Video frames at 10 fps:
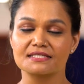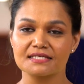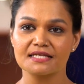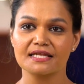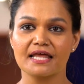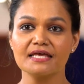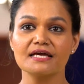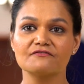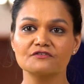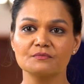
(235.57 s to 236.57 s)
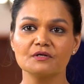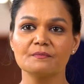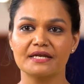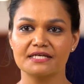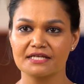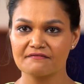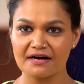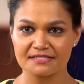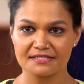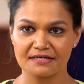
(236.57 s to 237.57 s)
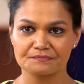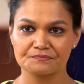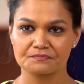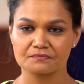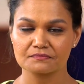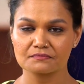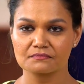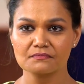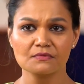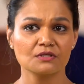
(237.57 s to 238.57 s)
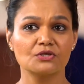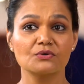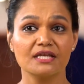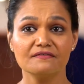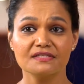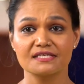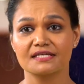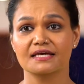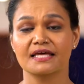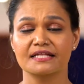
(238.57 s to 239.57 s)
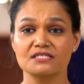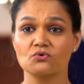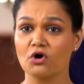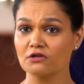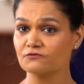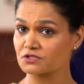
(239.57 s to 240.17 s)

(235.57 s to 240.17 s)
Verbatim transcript: Sit in any comfortable meditative asana. You can even sit against a wall